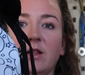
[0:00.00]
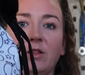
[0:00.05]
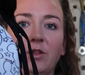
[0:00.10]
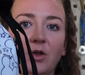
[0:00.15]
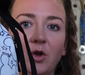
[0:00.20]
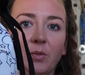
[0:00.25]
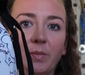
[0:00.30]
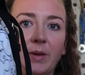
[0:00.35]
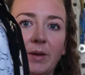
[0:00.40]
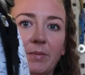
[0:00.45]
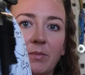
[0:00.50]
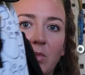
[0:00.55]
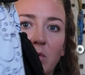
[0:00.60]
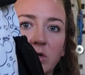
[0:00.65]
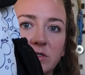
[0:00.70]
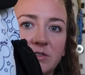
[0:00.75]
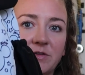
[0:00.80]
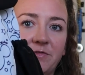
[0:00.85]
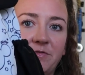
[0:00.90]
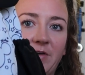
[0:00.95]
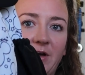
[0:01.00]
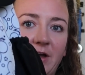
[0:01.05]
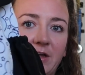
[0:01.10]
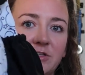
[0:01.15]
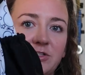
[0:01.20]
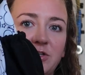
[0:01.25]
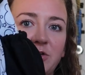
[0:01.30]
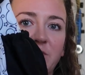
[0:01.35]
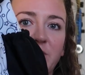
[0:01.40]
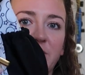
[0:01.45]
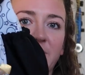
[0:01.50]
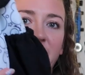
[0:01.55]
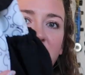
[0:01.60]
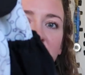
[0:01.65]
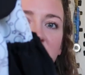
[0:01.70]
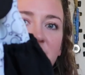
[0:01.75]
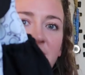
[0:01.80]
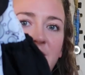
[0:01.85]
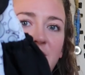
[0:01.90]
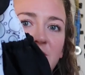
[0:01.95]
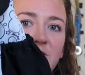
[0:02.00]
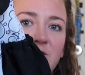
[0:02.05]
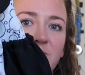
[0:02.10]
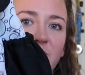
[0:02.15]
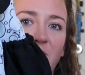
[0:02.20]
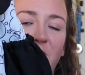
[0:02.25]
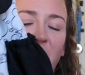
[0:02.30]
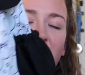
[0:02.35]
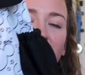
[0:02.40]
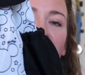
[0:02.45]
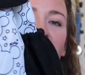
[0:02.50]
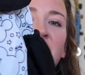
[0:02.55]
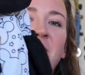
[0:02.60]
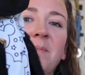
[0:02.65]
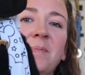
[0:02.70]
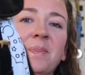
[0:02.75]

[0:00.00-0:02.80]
a little bit more defined. So you can like see the small